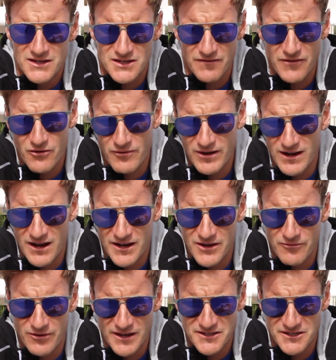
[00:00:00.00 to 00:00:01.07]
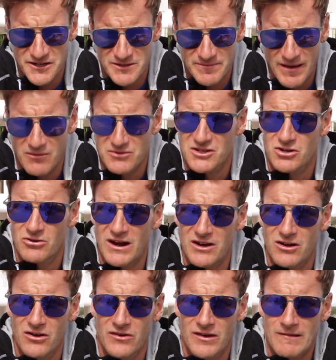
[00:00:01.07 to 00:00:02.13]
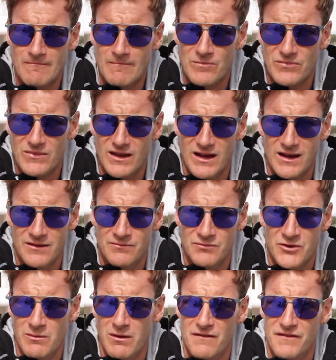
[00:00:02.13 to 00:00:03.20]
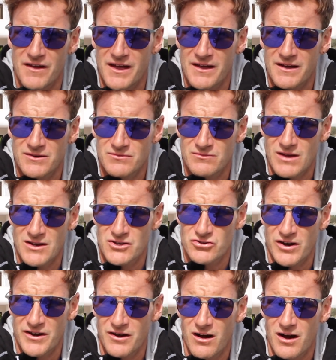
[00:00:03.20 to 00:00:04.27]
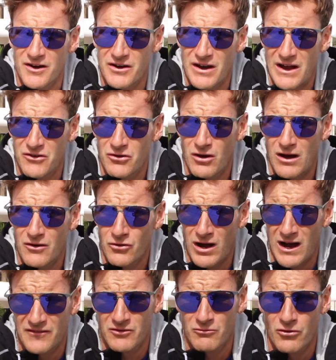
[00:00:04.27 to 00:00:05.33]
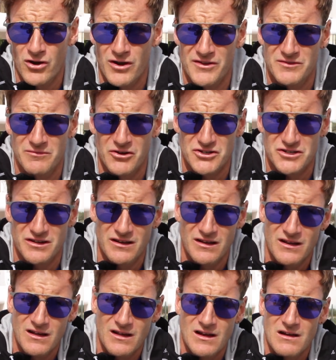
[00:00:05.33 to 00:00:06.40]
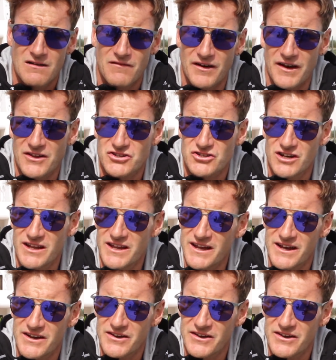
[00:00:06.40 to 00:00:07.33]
So I feel really lucky, really, to just be able to crack on and do my thing and train hard and not have to worry too much financially.